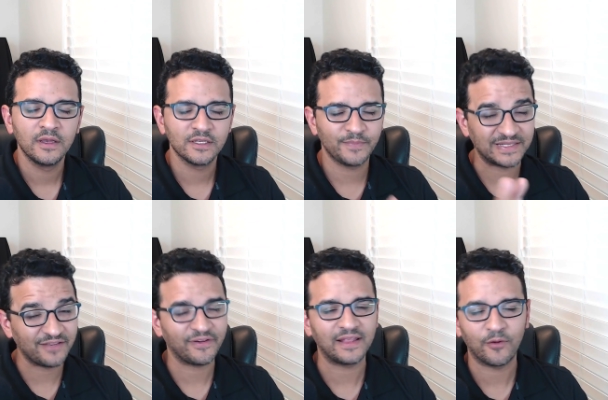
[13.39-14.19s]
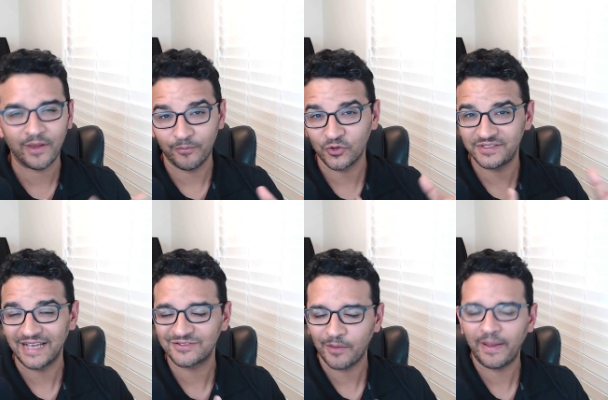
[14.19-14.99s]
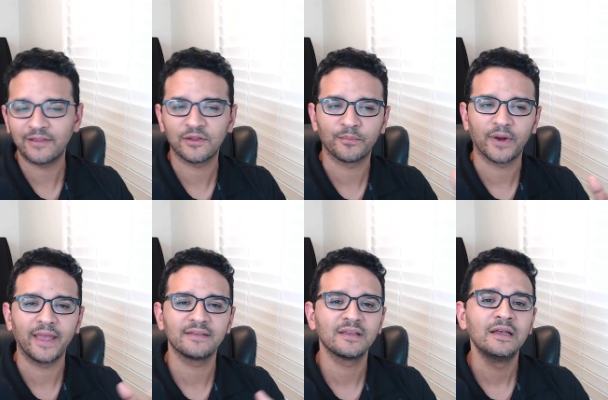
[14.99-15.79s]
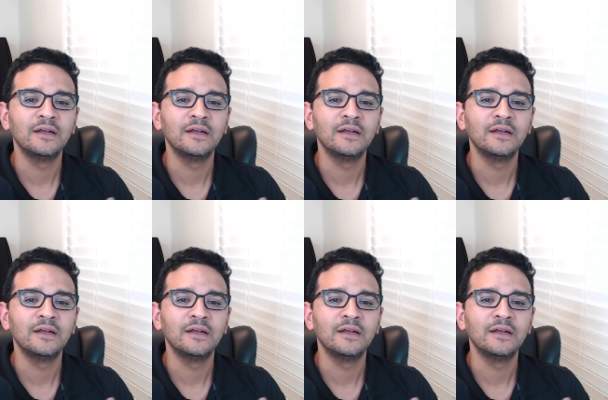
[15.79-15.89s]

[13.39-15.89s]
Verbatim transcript: specifically QuickBooks Desktop Enterprise,